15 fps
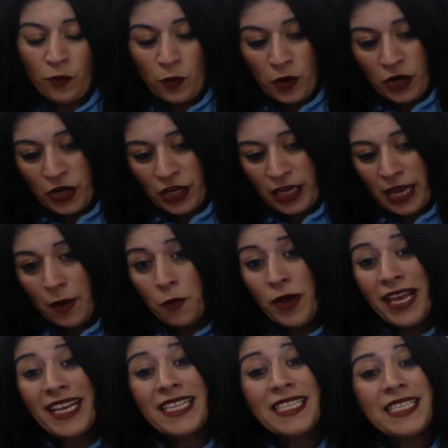work and we
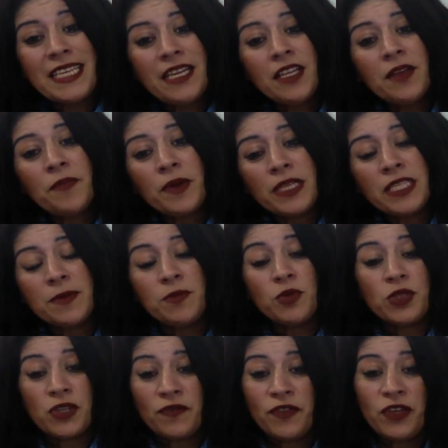consider the
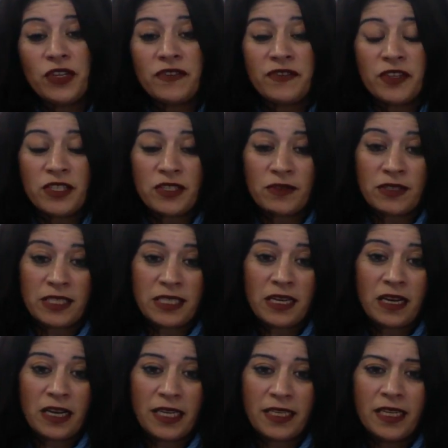principles of universal design.